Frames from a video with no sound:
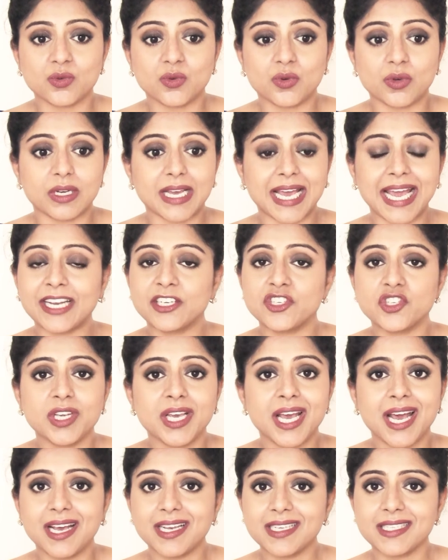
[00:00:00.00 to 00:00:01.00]
So, and
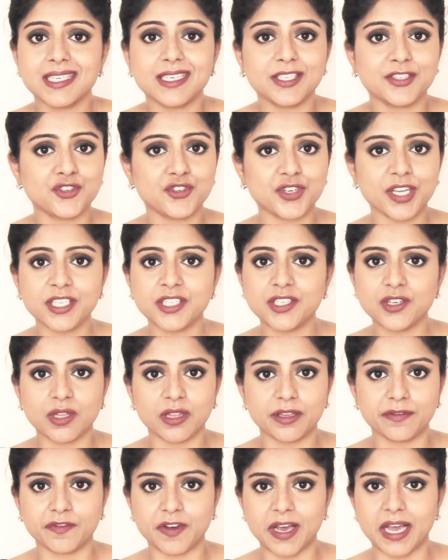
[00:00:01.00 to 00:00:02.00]
she has stressed
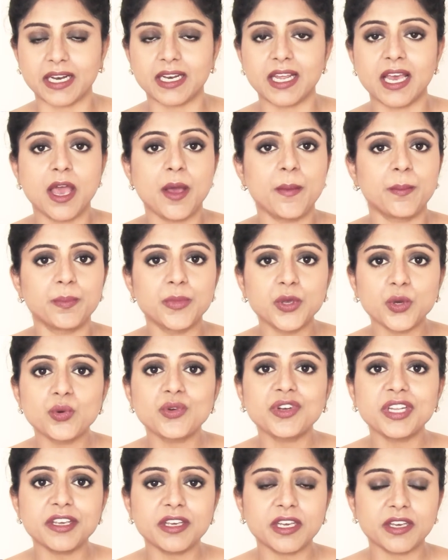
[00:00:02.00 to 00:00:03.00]
on the fact,
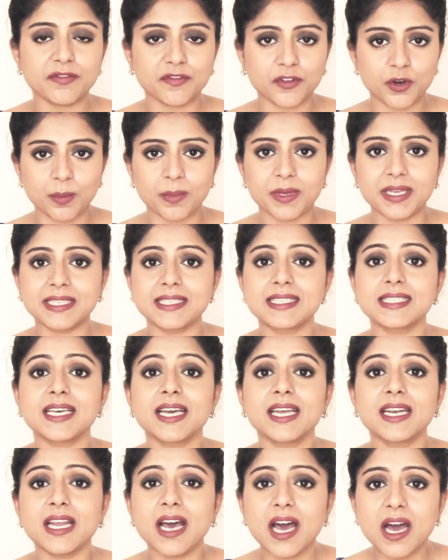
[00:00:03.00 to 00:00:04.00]
beauty from
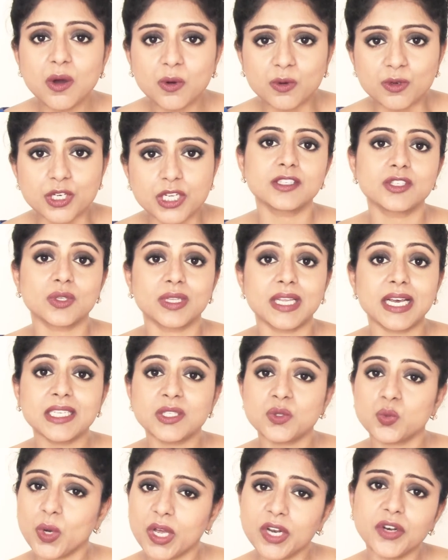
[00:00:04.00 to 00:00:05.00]
inside out. So
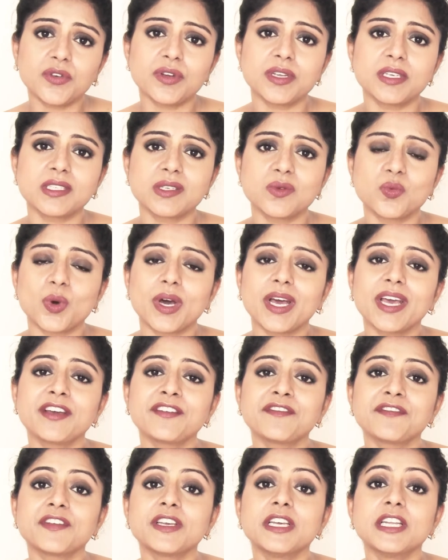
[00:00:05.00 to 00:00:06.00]
that's one reason
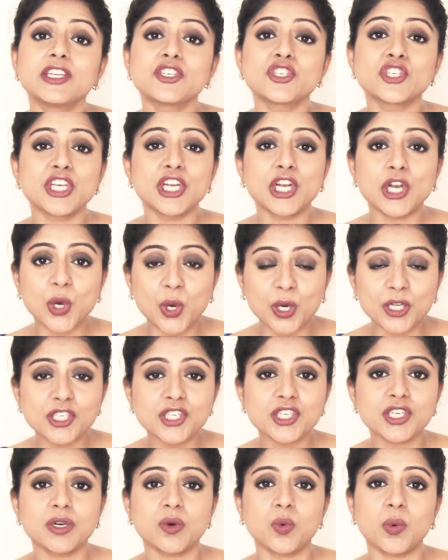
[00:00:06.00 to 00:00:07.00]
why I feel she
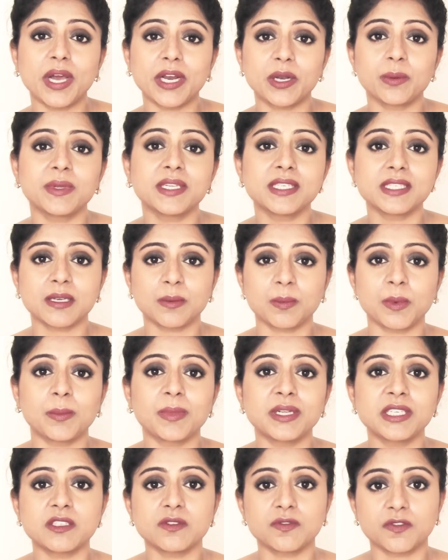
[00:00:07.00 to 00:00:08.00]
launched her vitamin
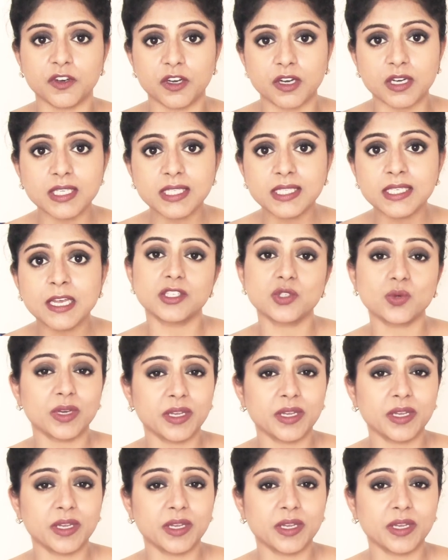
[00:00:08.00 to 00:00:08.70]
supplements first.